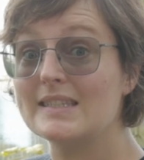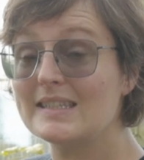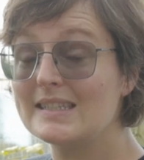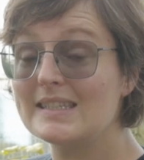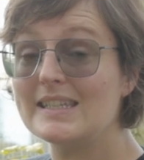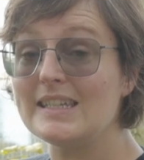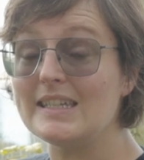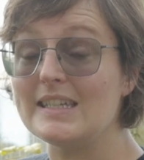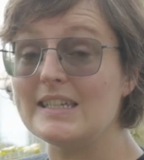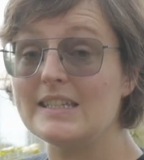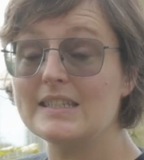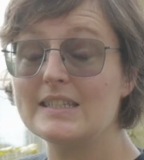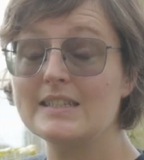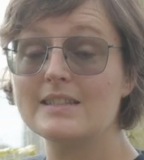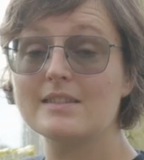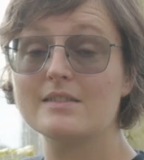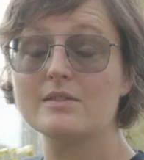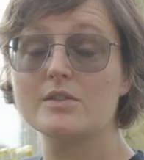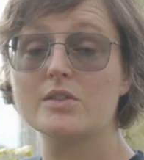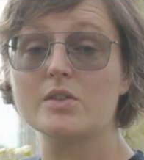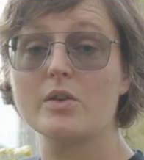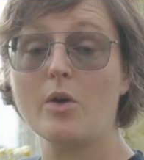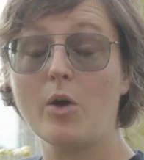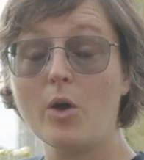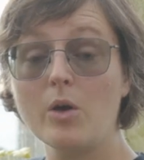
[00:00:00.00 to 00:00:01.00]
seeds.
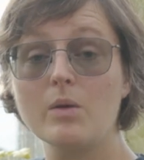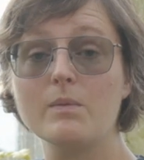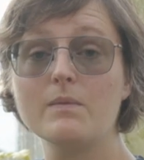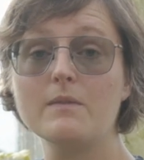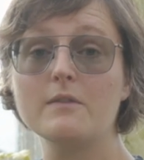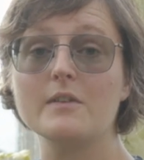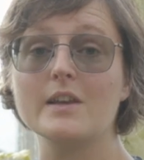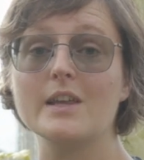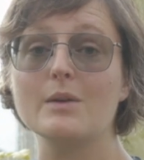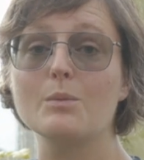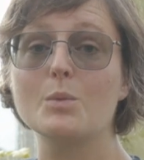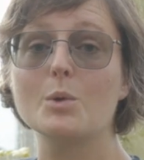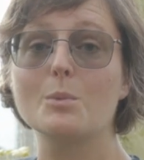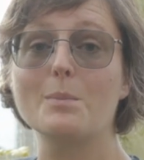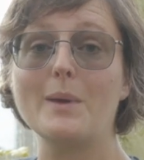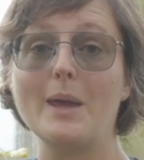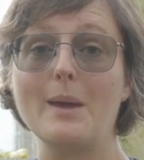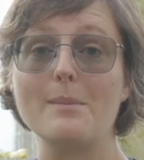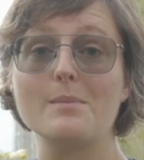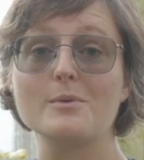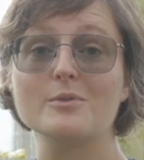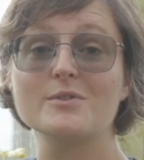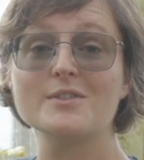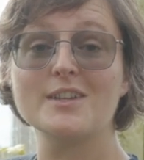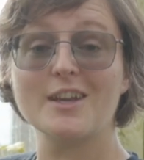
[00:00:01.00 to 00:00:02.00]
So hopefully we'll be
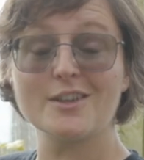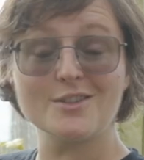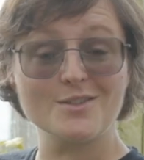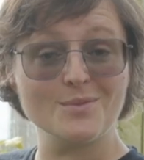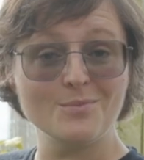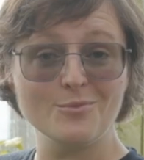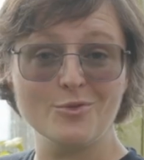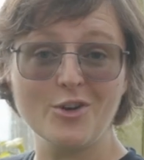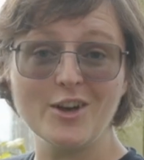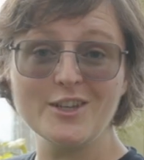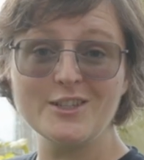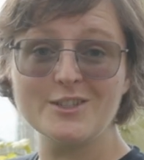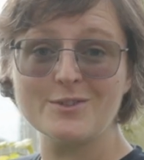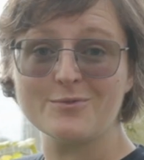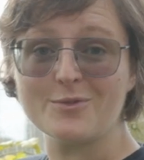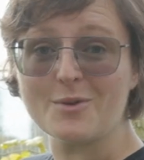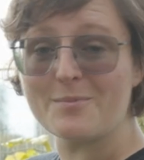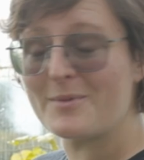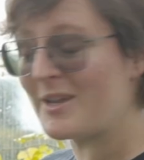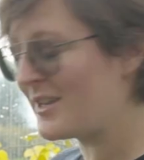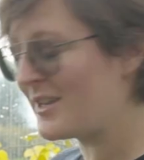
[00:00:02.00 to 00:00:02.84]
able to get some rice from